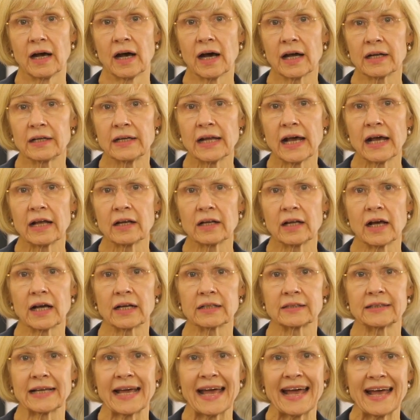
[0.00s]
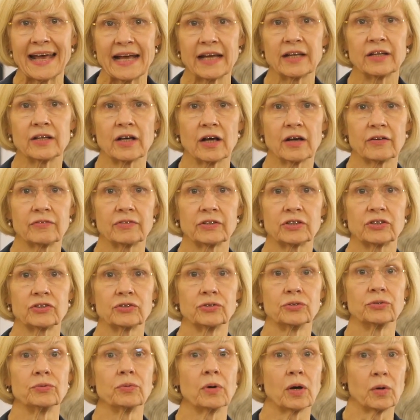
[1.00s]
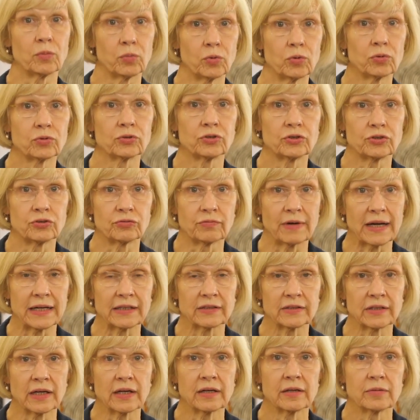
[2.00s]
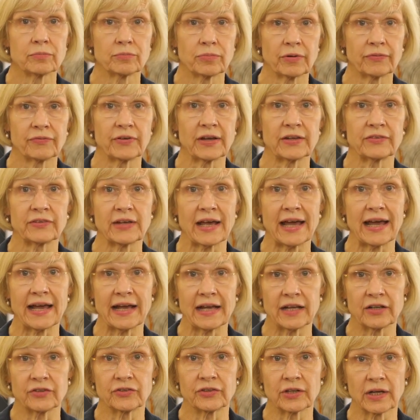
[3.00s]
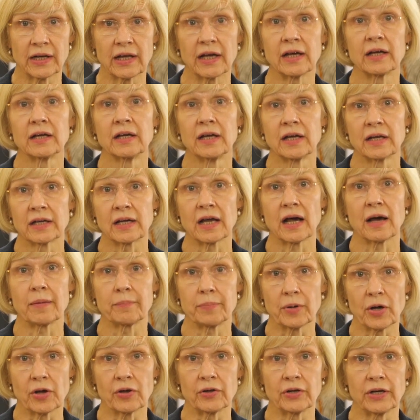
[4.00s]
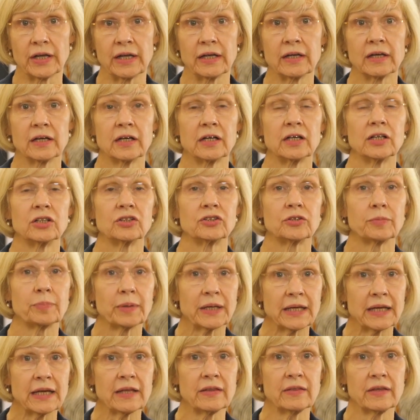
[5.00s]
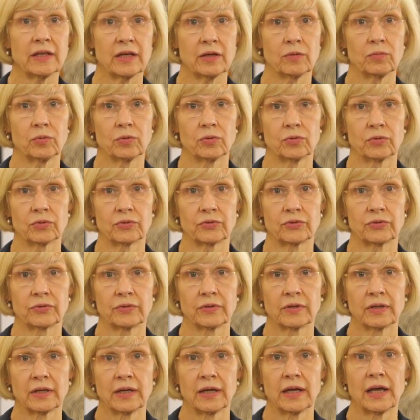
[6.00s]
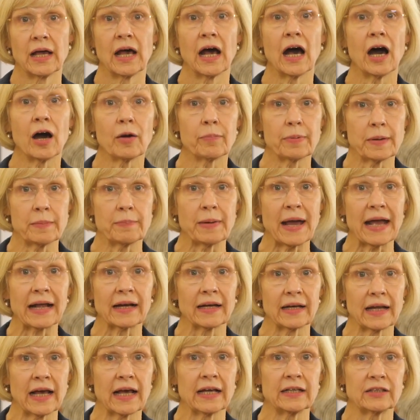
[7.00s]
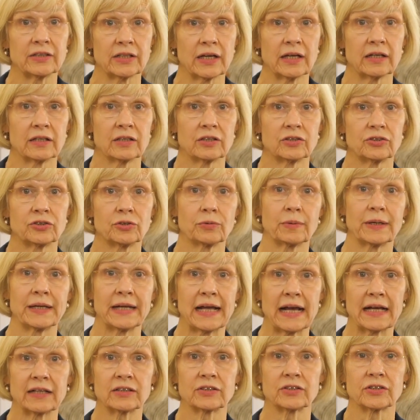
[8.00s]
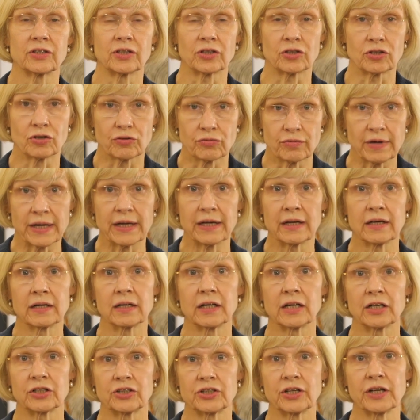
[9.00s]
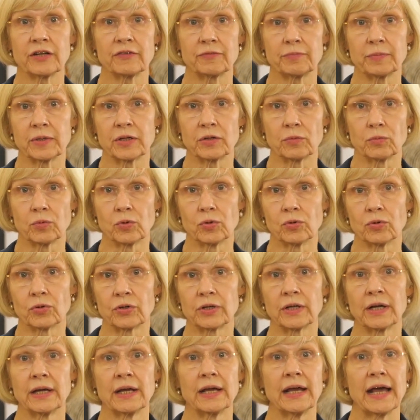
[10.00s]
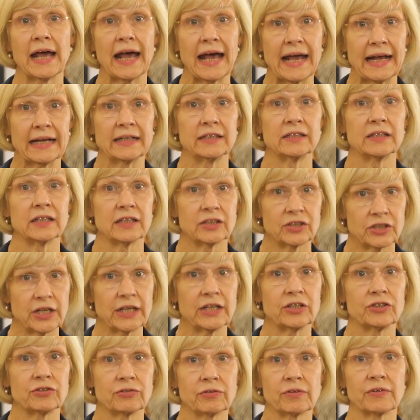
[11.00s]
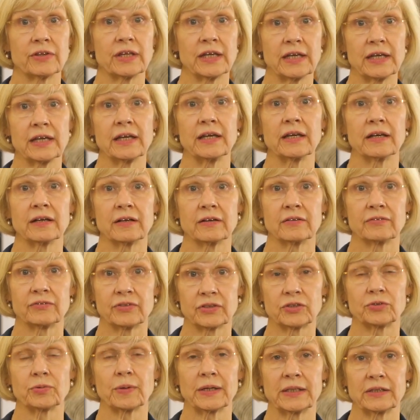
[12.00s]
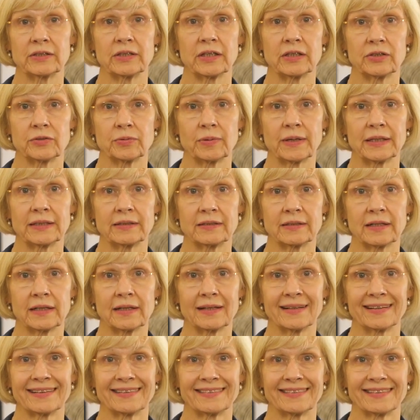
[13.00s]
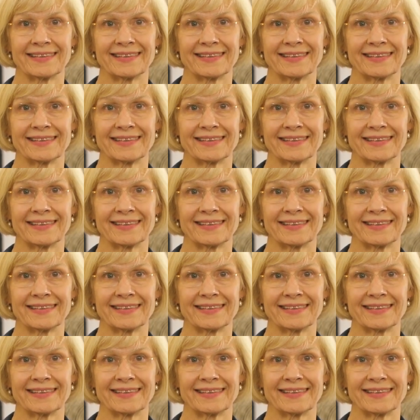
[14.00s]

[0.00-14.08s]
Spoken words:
I'd now like to hand over to Awards Director, Professor Angela Carboni, to begin the awards. I'll be back later to announce the Career Achievement Award and Teacher of the Year for 2020.